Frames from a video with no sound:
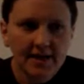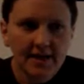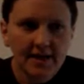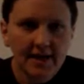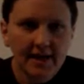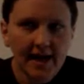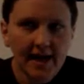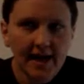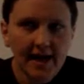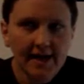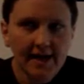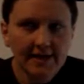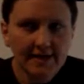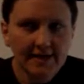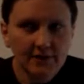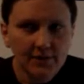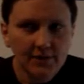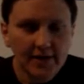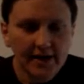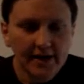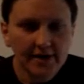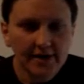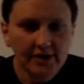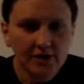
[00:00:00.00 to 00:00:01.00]
at any
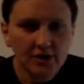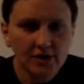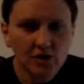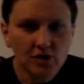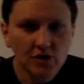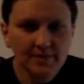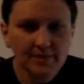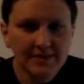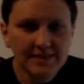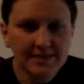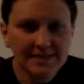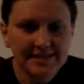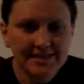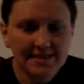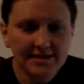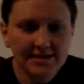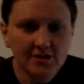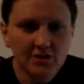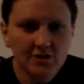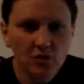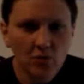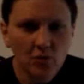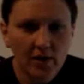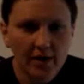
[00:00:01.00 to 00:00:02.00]
rate, you're going to be
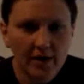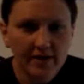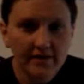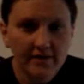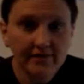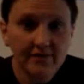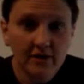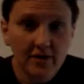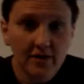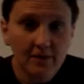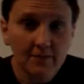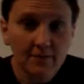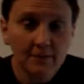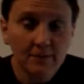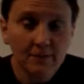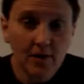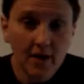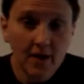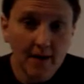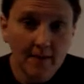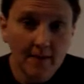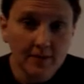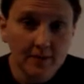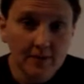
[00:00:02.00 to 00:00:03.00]
steered away from
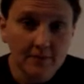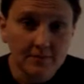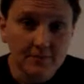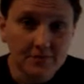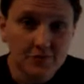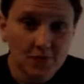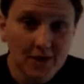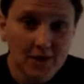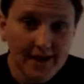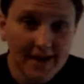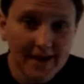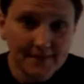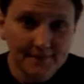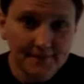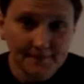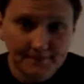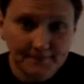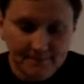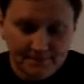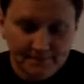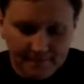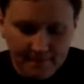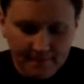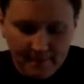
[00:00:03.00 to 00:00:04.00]
problems, right?
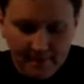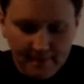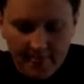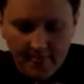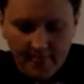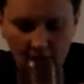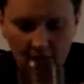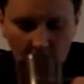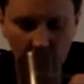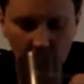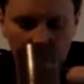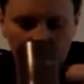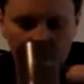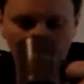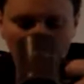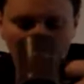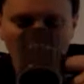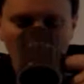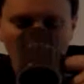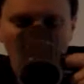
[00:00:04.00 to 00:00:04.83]
Right.